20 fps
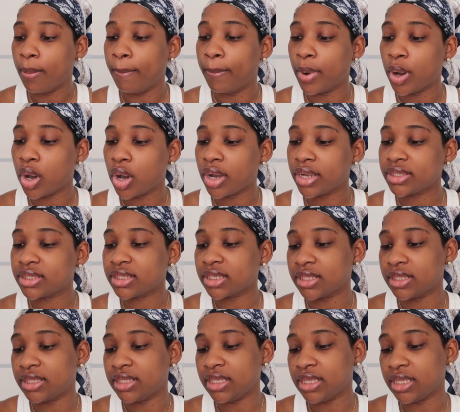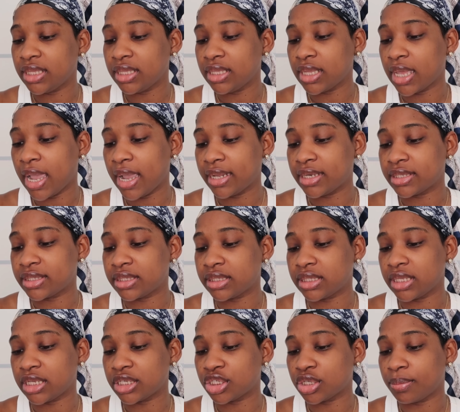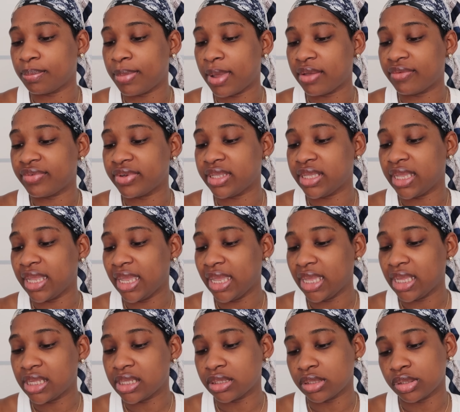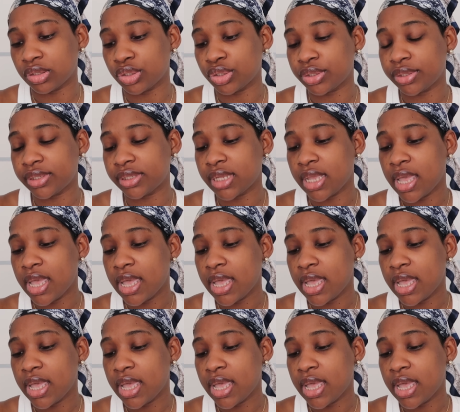bought the Anastasia Beverly Hills